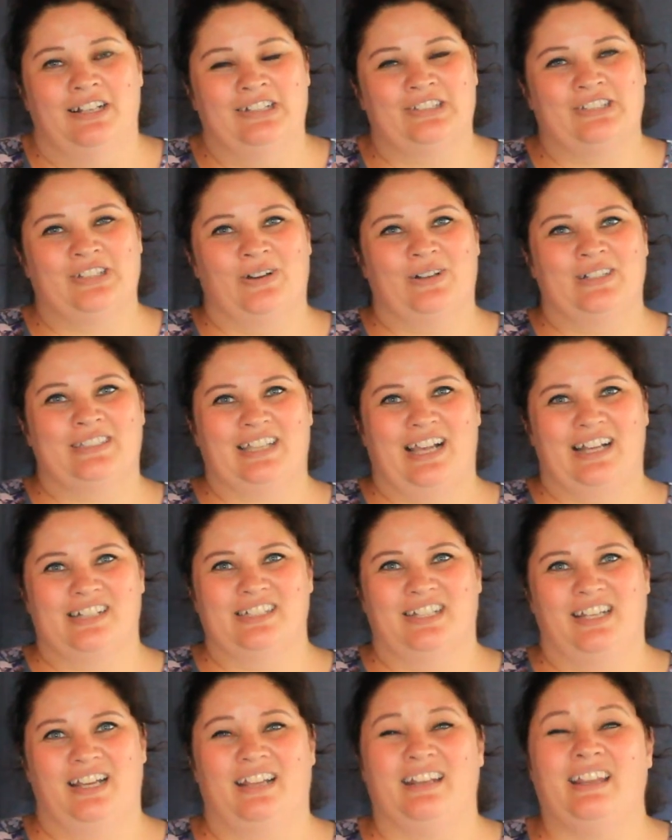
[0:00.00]
So it's
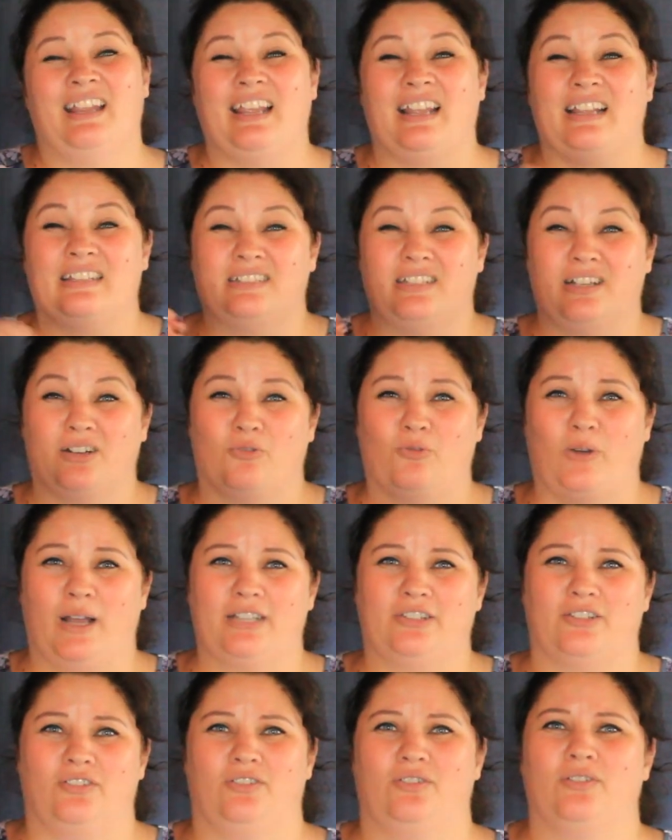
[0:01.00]
actually an easier
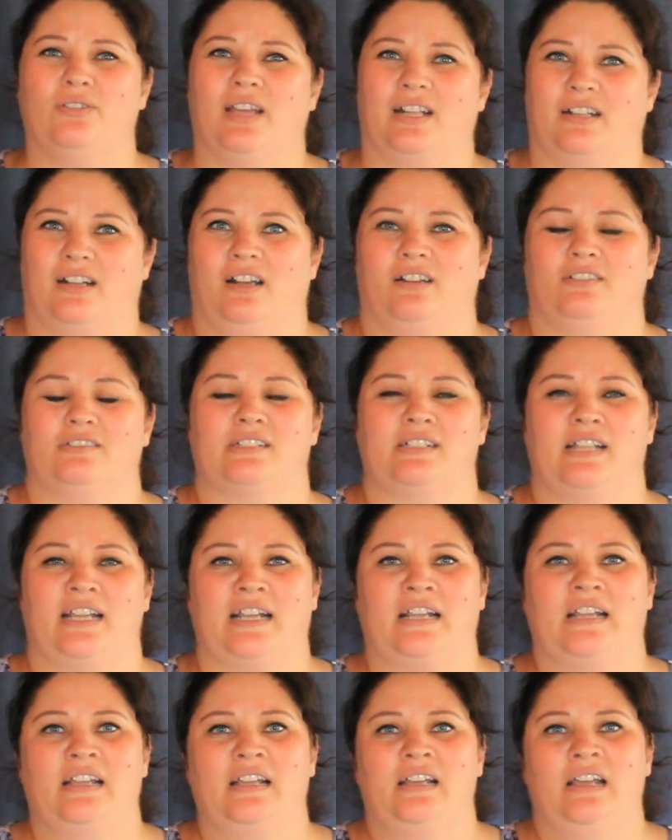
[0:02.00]
way to do that
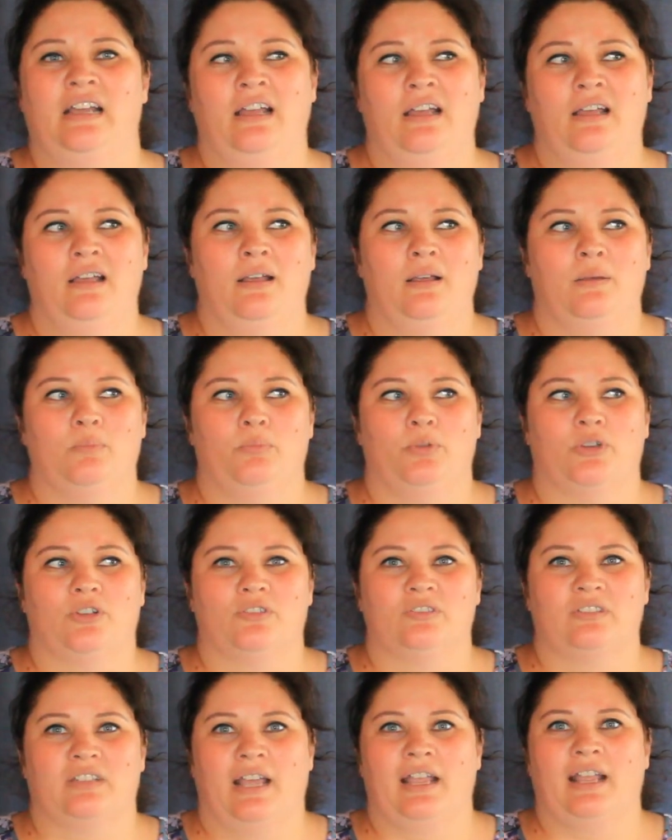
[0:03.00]
counseling
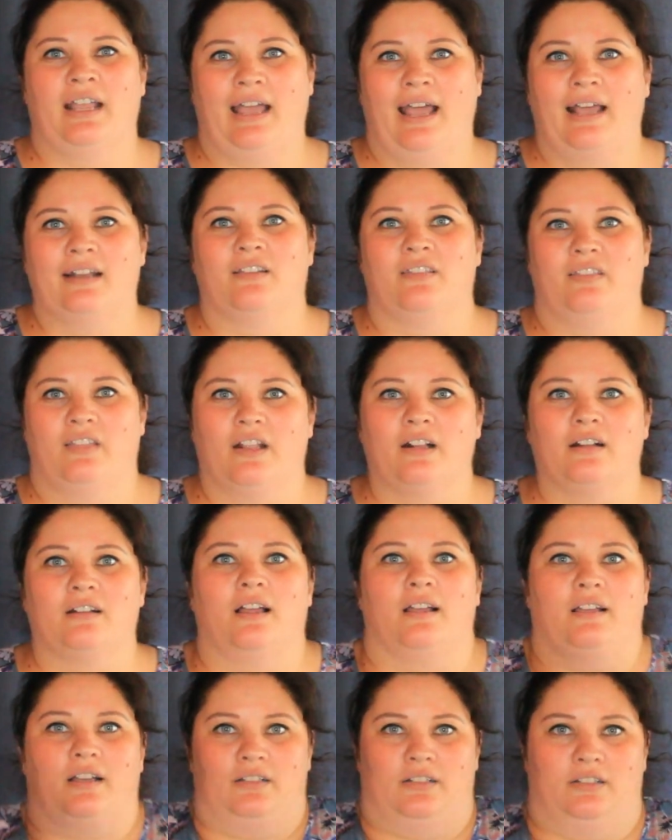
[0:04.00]
because they can think
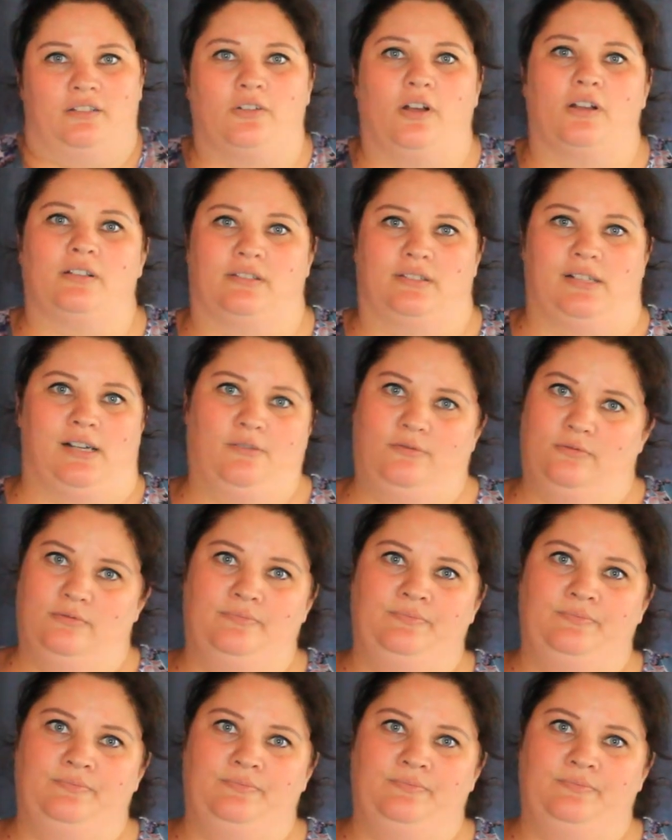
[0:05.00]
like an adult now.